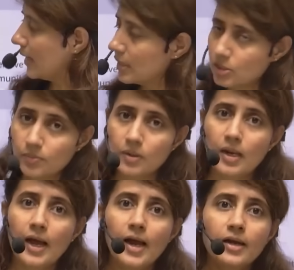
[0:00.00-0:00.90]
are
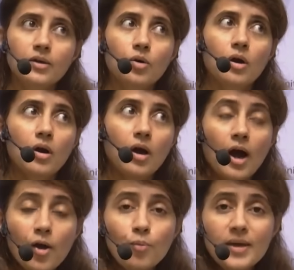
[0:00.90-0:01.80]
eligible and
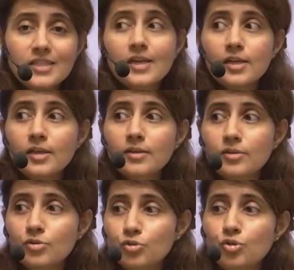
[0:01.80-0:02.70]
how basically
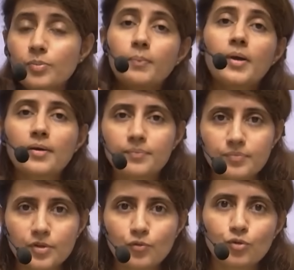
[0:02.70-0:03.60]
you should prepare
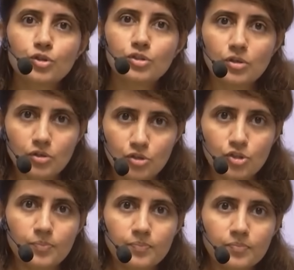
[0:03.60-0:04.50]
for this
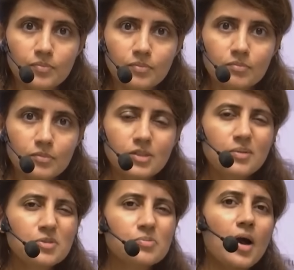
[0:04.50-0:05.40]
internship.
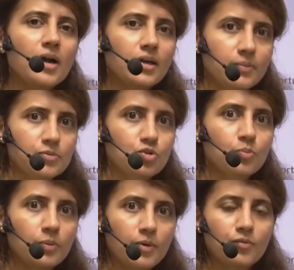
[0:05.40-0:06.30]
Some smart tips
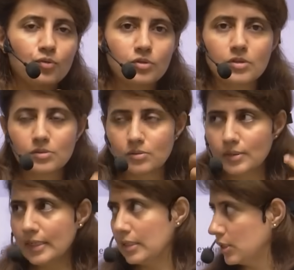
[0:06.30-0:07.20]
to prepare for this
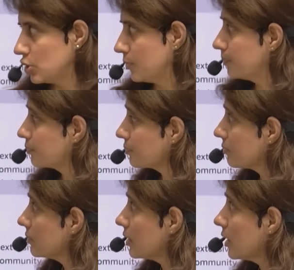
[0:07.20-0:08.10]
internship.
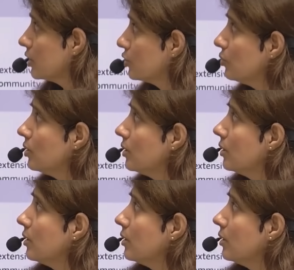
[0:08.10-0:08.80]
So